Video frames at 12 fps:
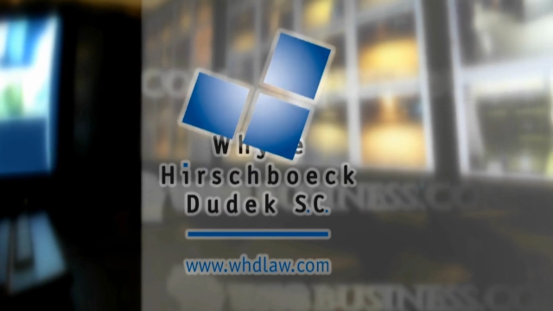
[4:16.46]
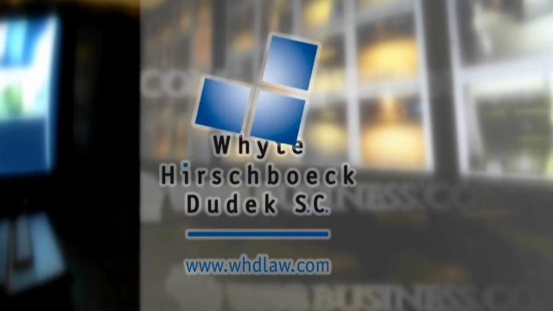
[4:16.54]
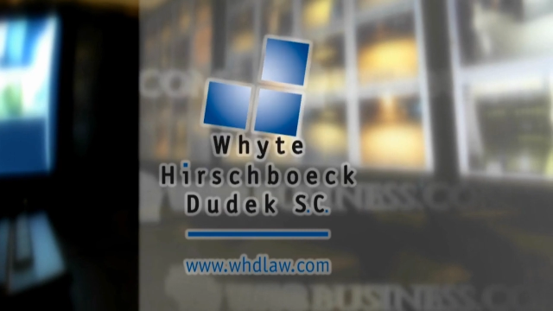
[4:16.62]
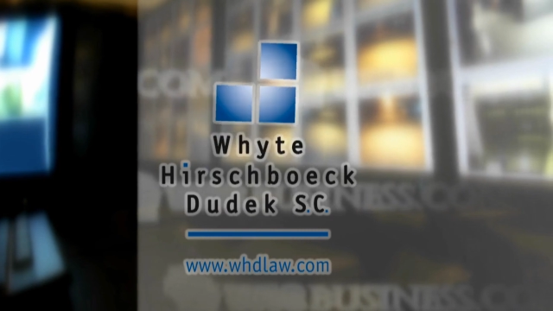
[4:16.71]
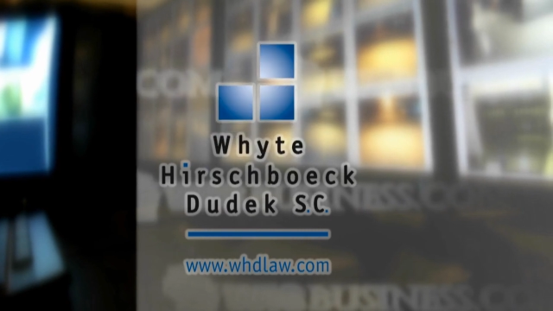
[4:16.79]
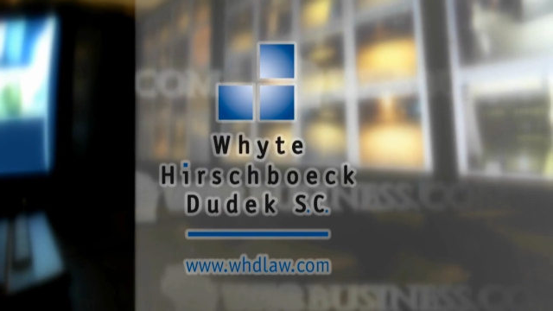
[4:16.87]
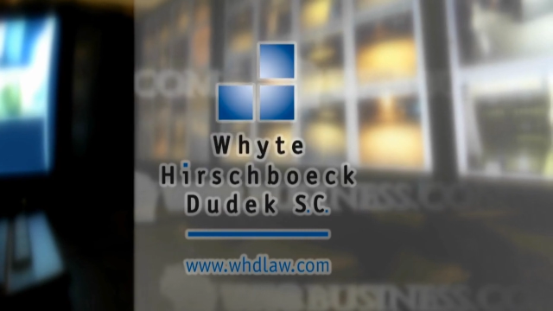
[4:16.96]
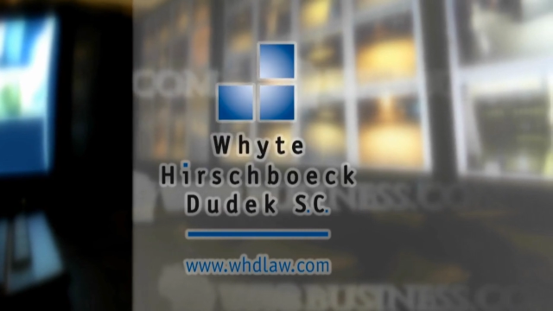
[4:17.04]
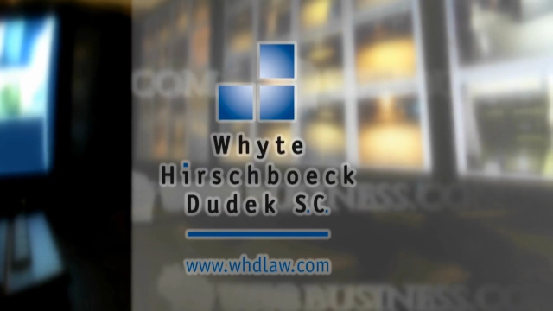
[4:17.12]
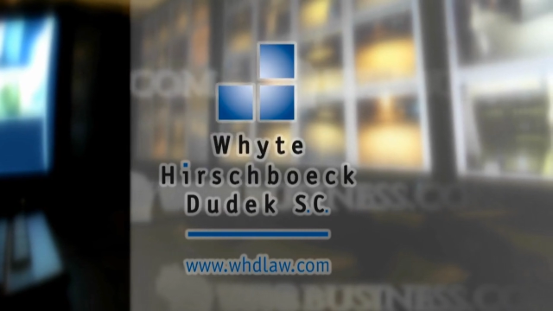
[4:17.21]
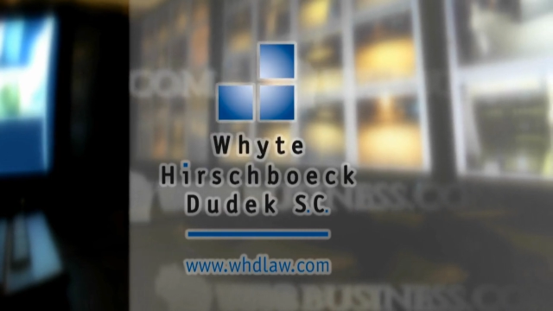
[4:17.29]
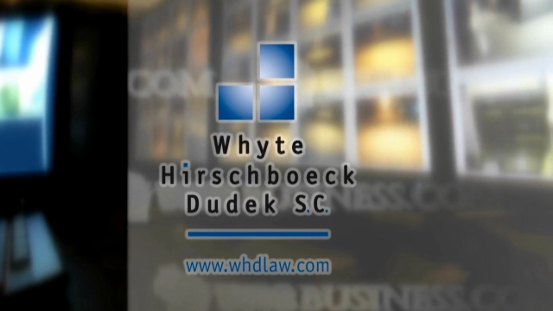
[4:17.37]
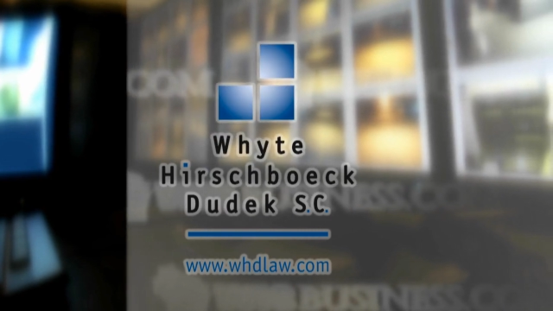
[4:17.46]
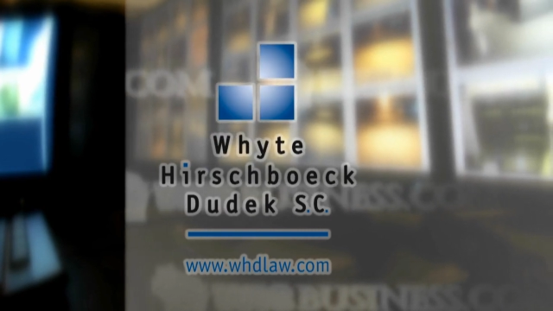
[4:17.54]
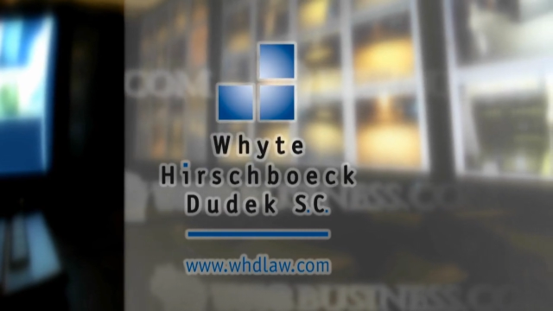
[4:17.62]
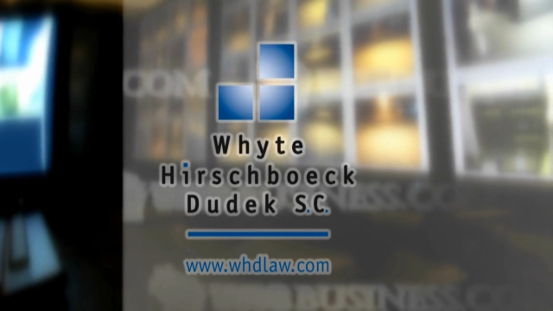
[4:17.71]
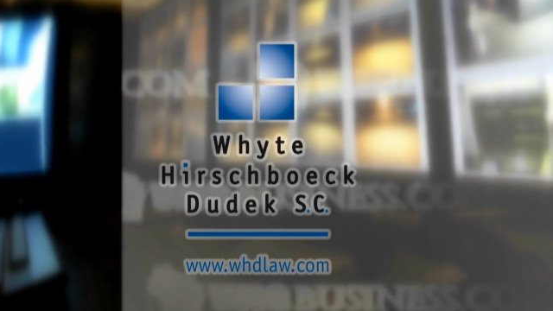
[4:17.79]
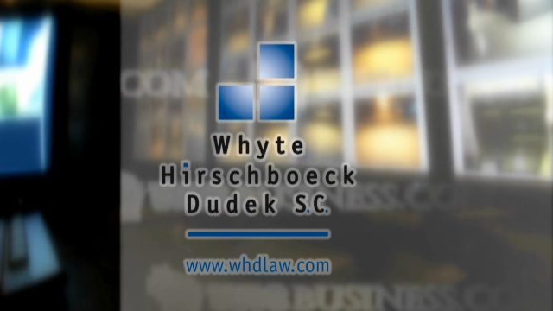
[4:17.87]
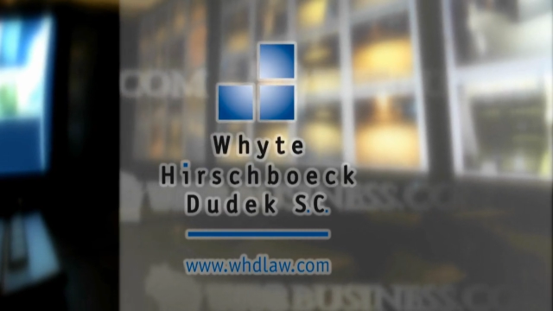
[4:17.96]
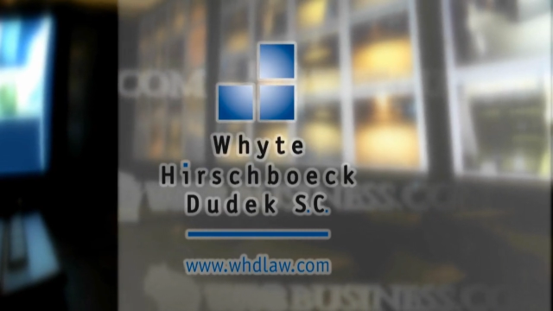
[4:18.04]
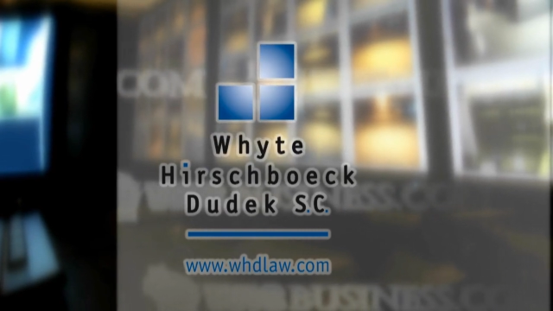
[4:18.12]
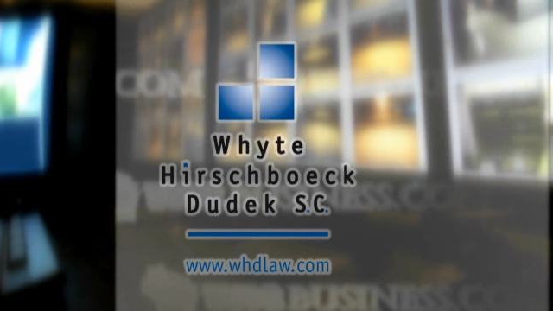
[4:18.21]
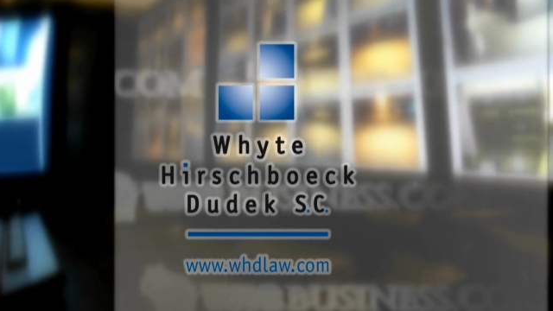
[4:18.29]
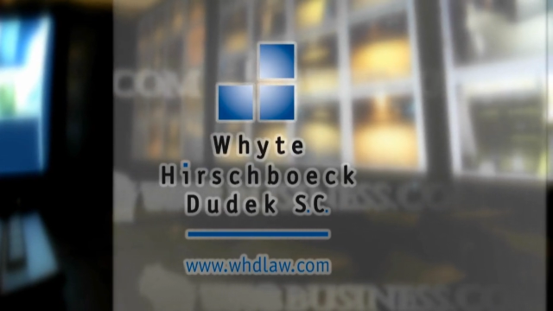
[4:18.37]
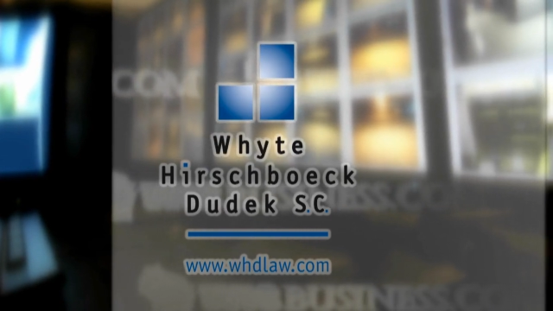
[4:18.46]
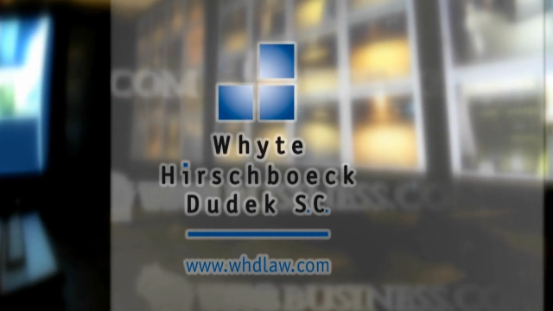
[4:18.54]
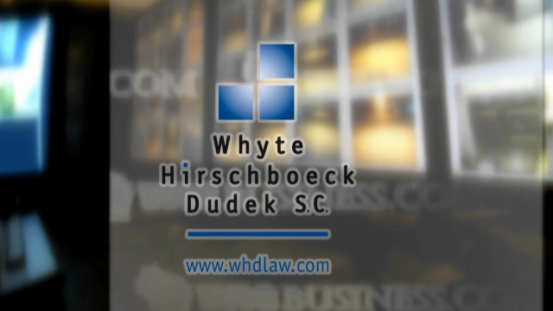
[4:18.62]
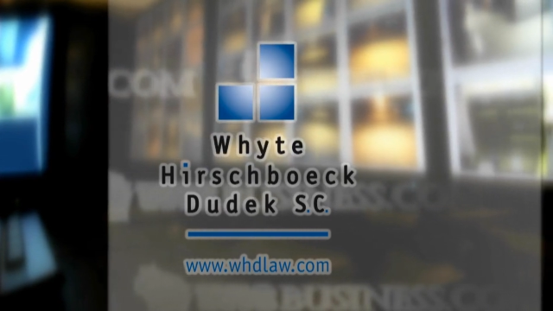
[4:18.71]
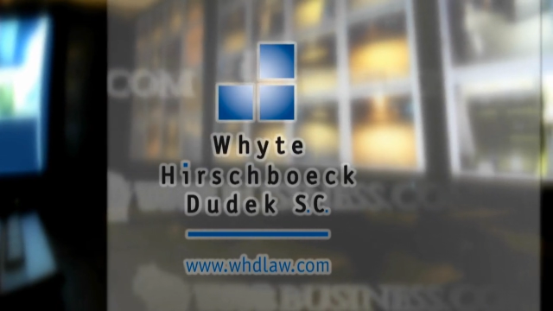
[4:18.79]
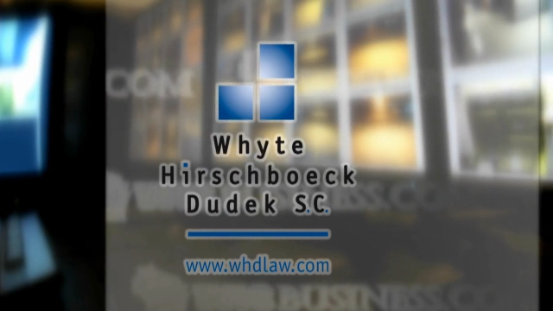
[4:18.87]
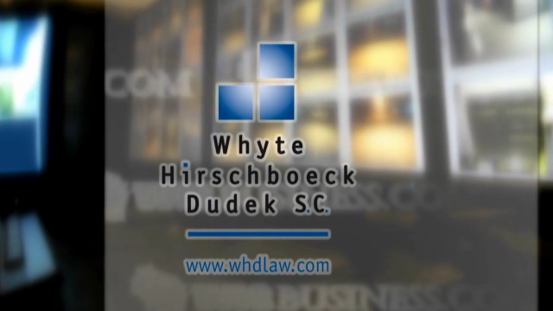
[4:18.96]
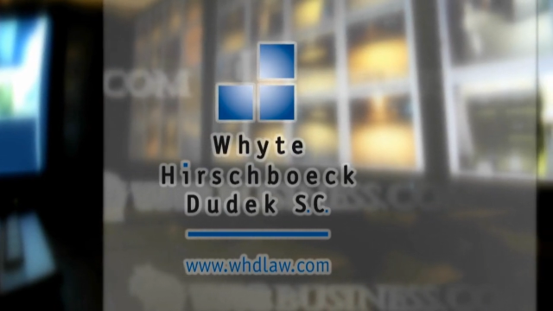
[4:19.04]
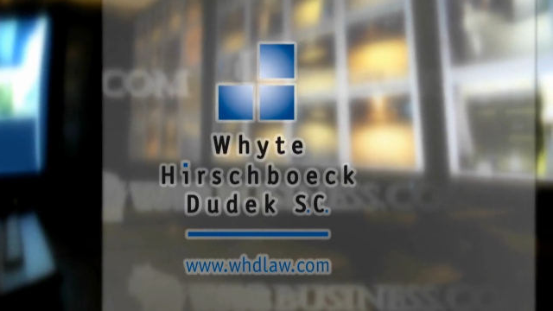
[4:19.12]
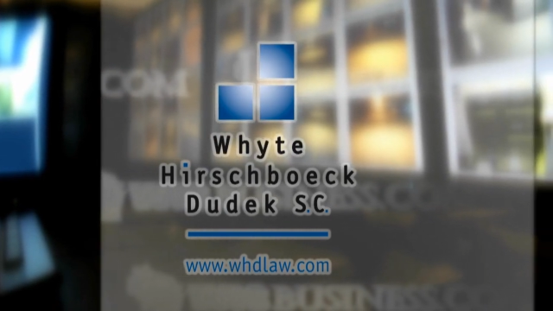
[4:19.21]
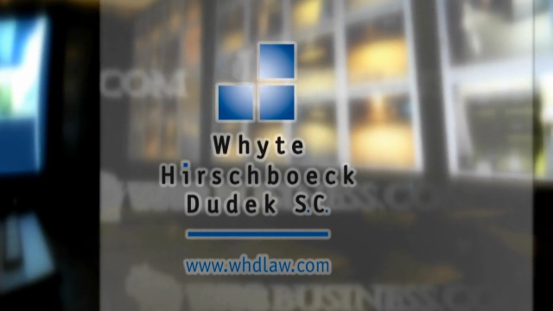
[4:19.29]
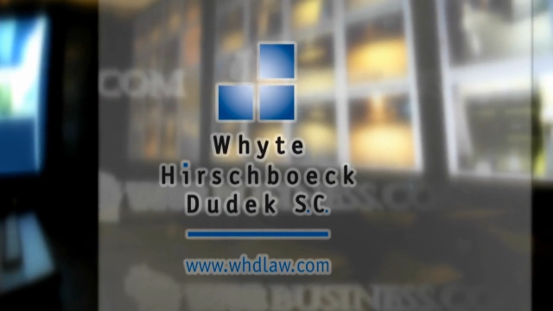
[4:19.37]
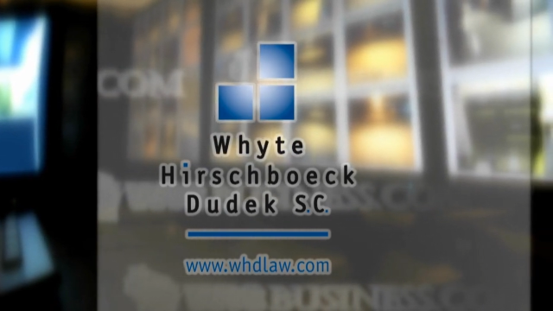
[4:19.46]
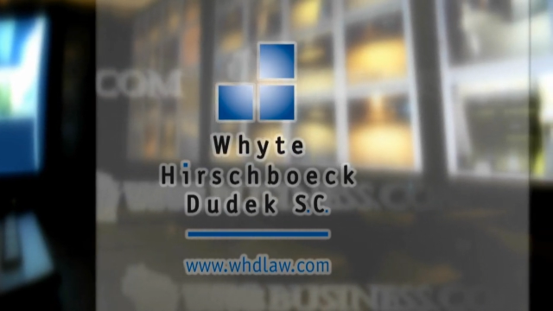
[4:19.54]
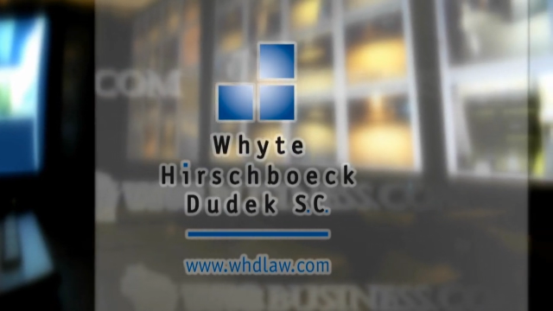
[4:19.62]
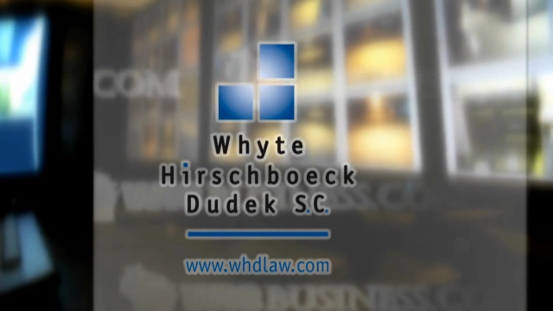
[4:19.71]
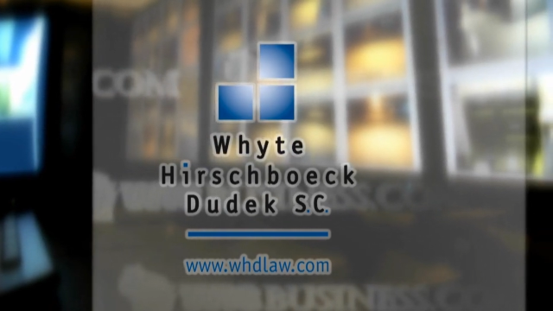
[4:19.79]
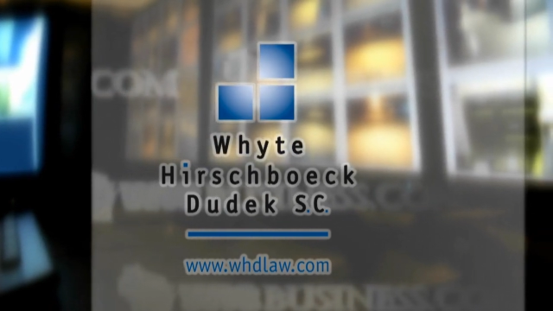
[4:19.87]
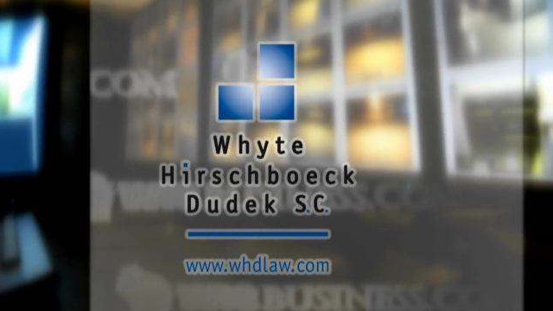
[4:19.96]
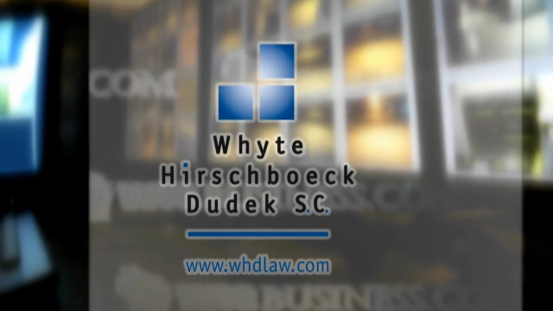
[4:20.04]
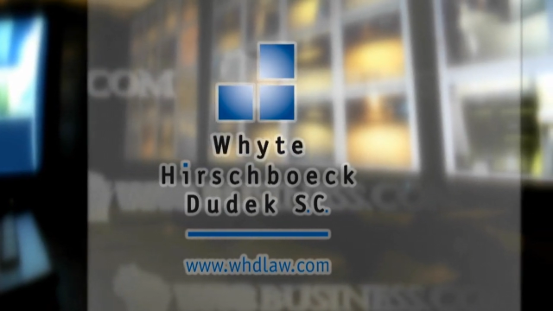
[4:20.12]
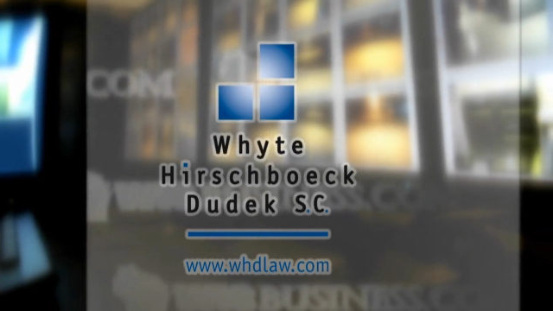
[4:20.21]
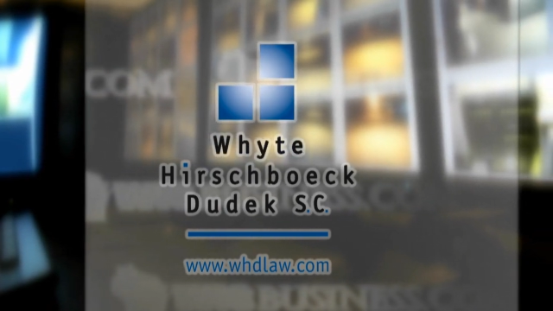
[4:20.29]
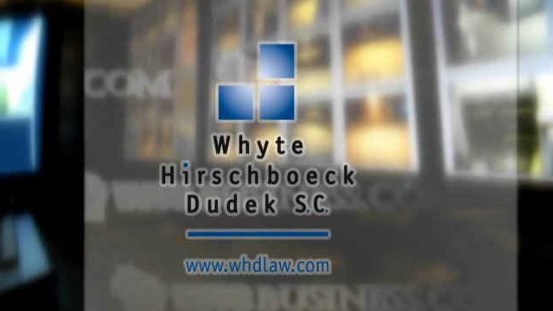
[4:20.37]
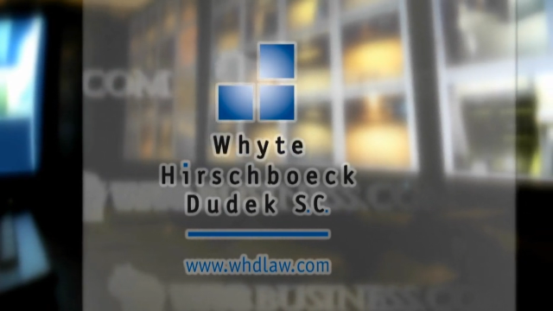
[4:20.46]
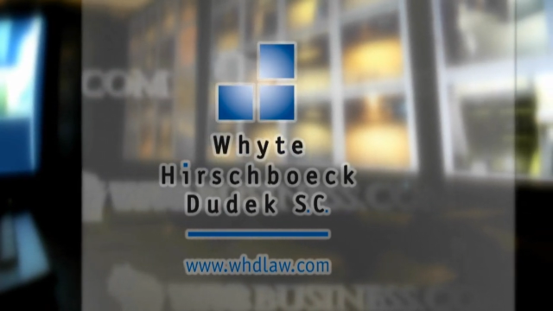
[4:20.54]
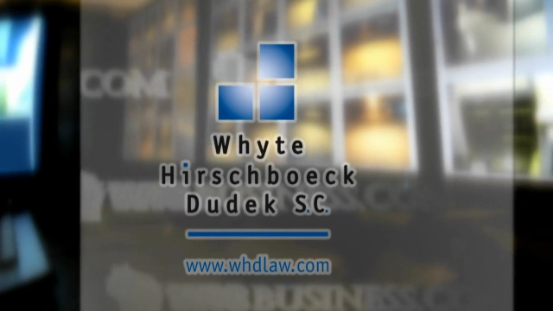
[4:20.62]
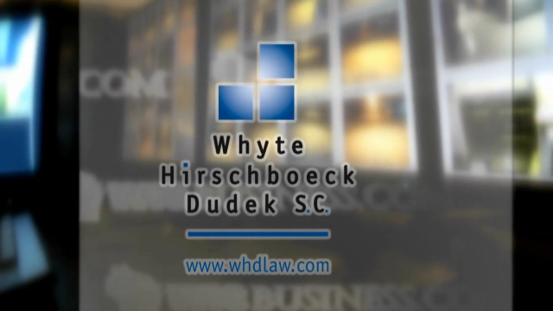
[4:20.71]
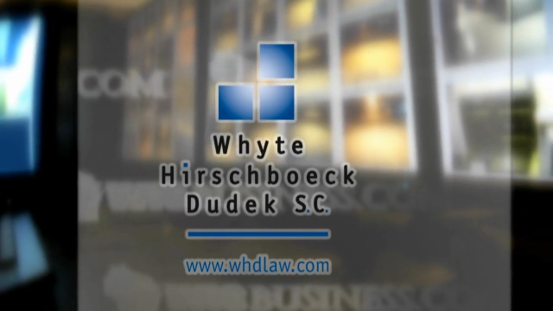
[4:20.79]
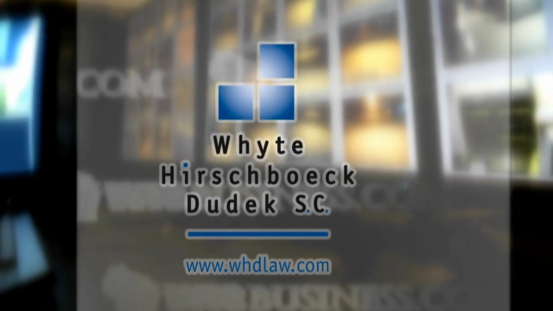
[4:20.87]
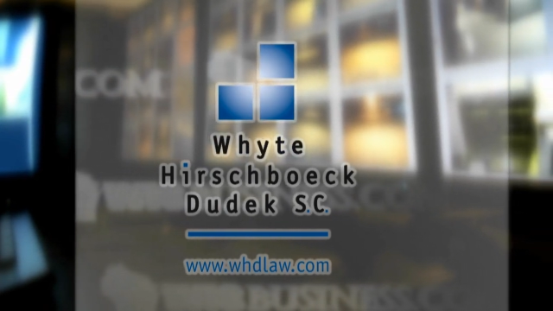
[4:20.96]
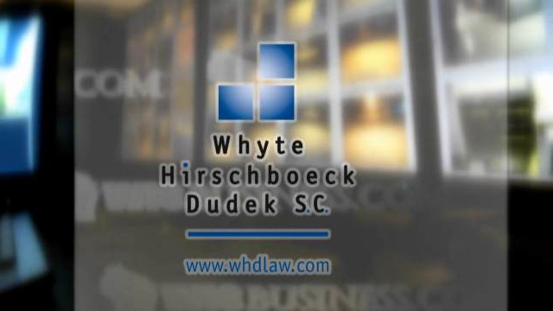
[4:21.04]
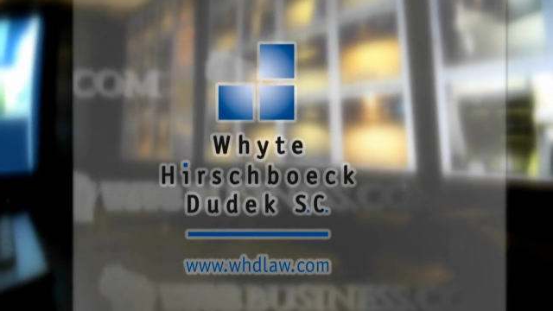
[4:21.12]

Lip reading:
(no speaker visible)